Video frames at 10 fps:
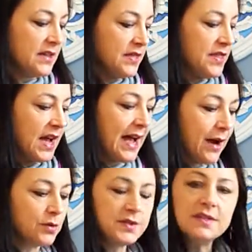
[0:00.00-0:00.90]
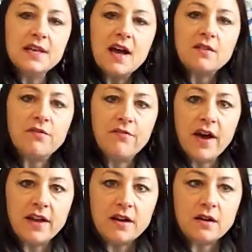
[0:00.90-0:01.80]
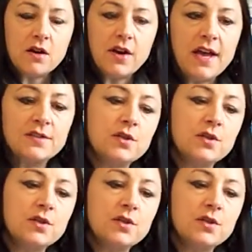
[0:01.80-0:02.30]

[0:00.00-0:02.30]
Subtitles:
the house is on fire, okay?